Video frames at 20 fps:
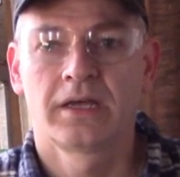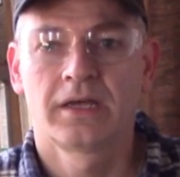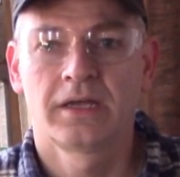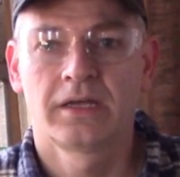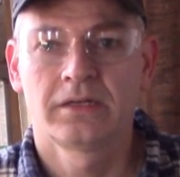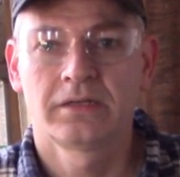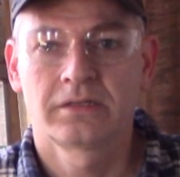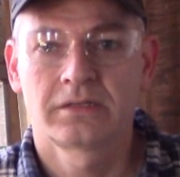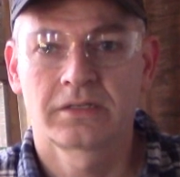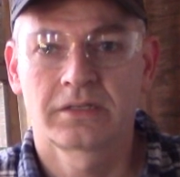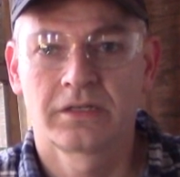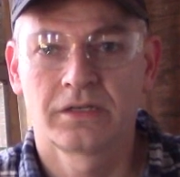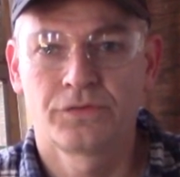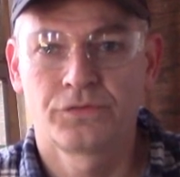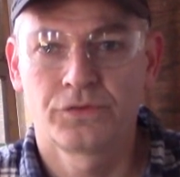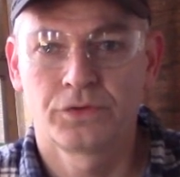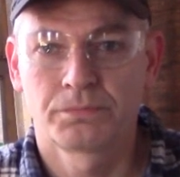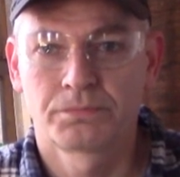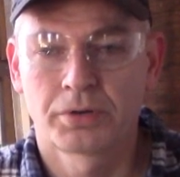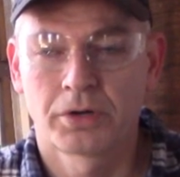and to
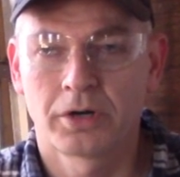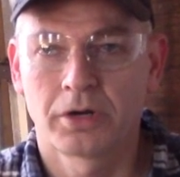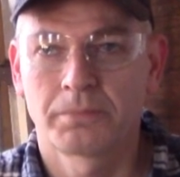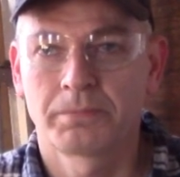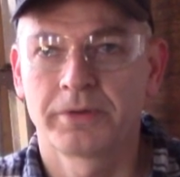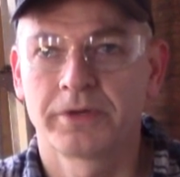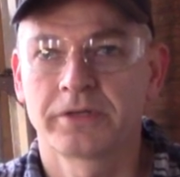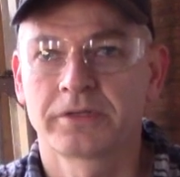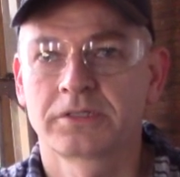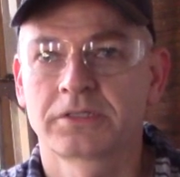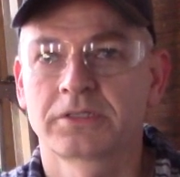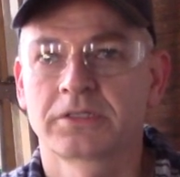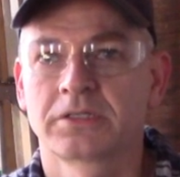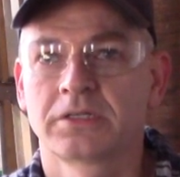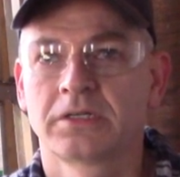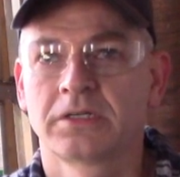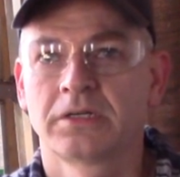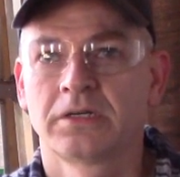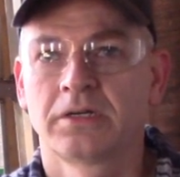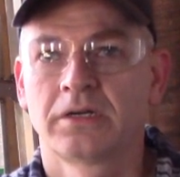give you purpose,
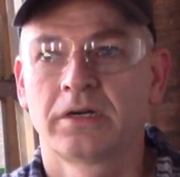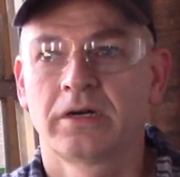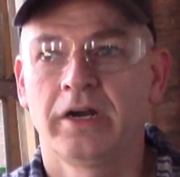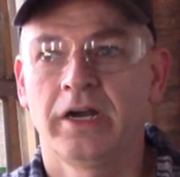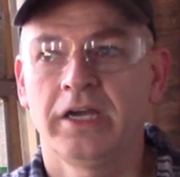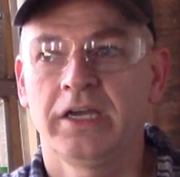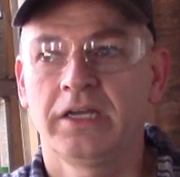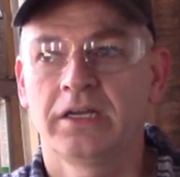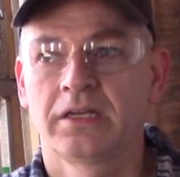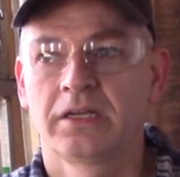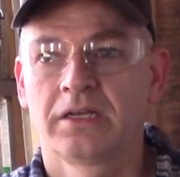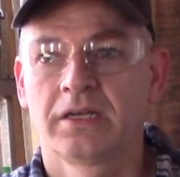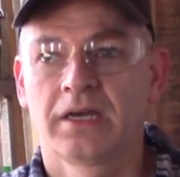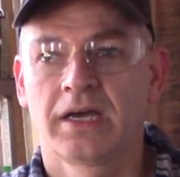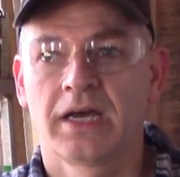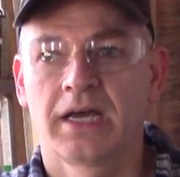right?